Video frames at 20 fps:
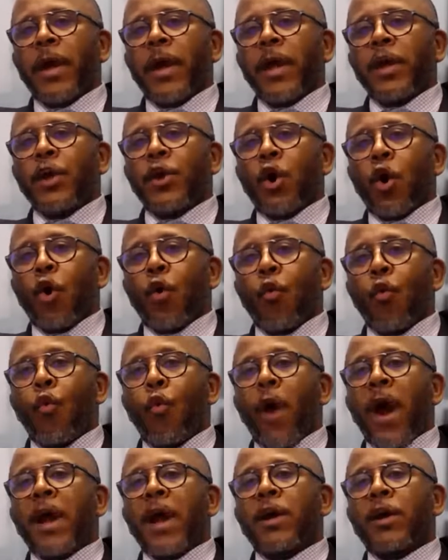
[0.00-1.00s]
you know,
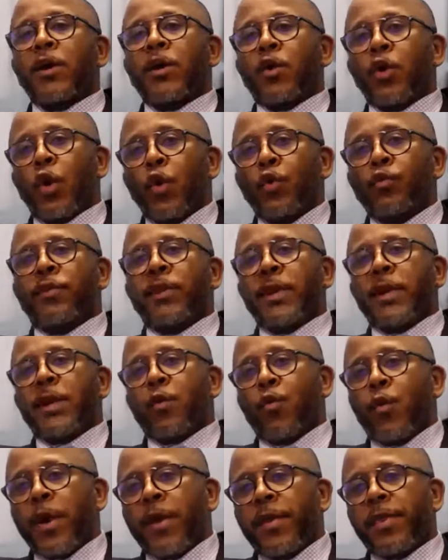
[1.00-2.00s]
work
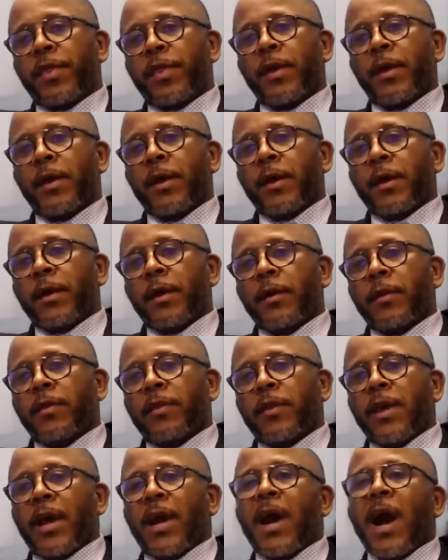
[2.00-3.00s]
closely with
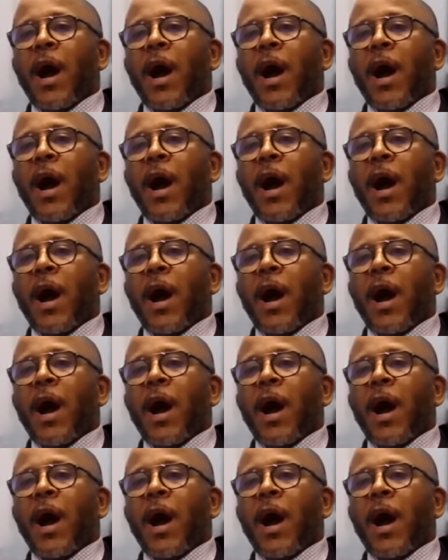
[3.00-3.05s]
the